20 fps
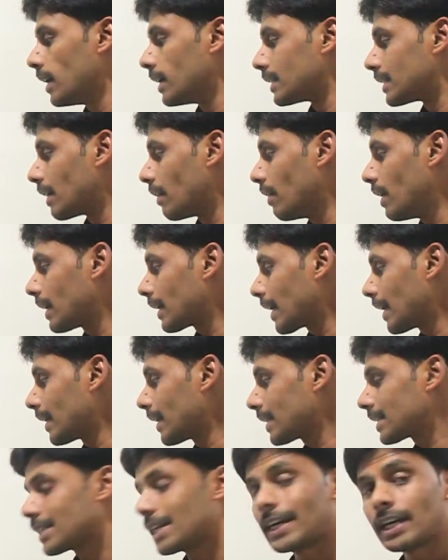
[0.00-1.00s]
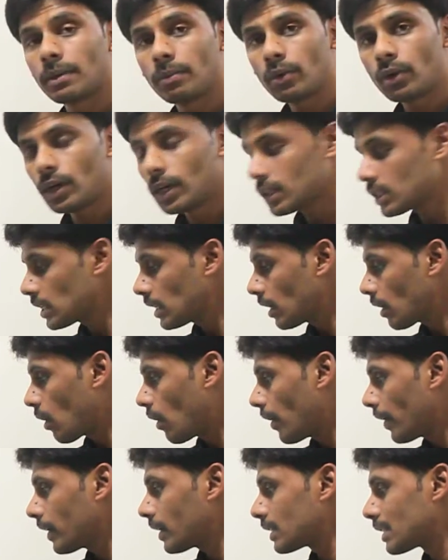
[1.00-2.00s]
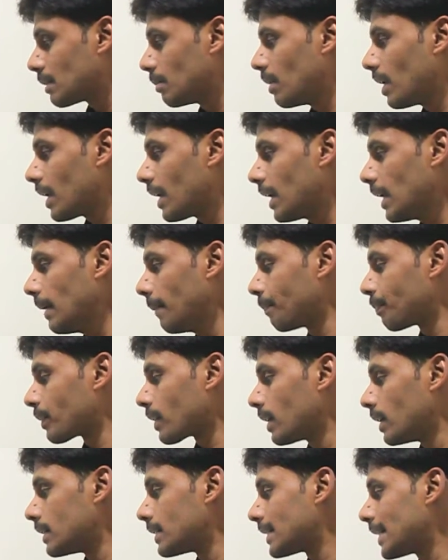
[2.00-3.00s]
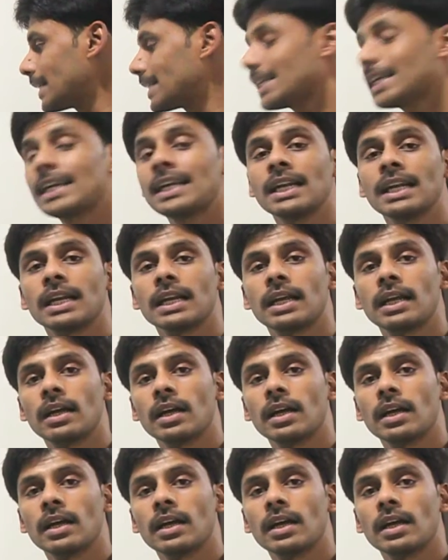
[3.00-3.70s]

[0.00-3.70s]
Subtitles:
Servlet Context Attribute Listener, or similarly Session